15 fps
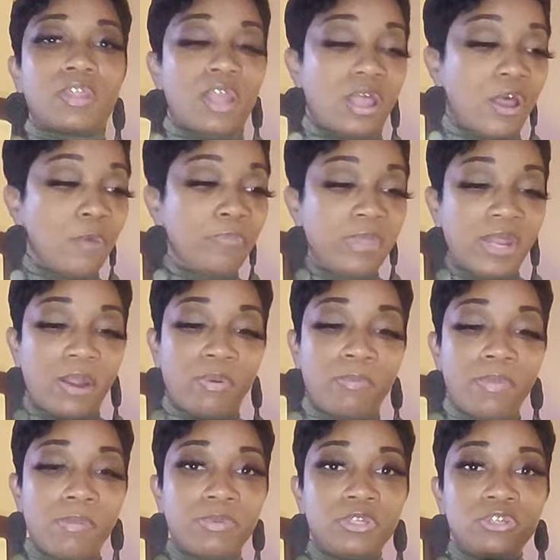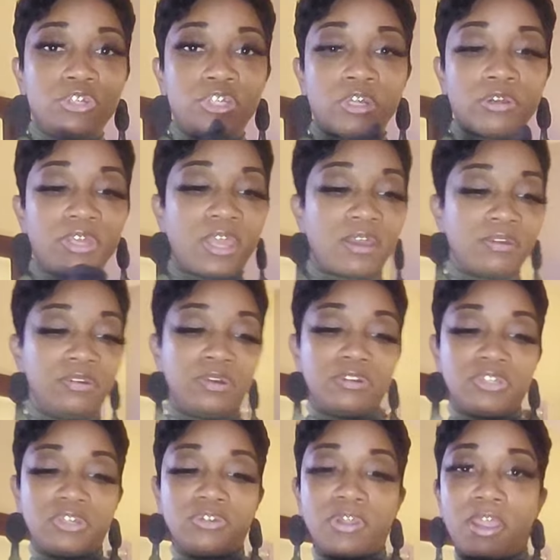I hope that I remember to show y'all, you know,
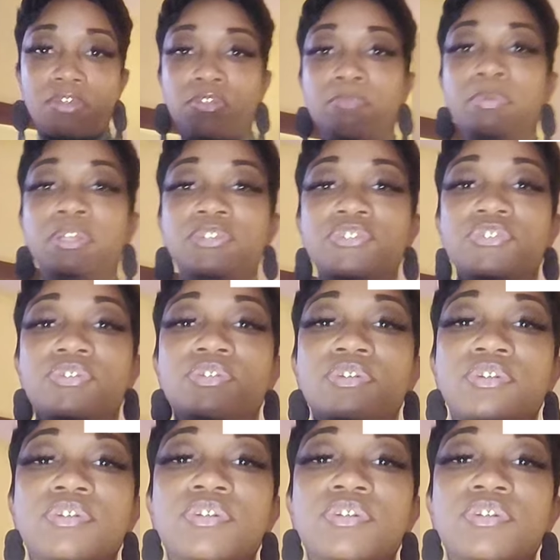show y'all the picture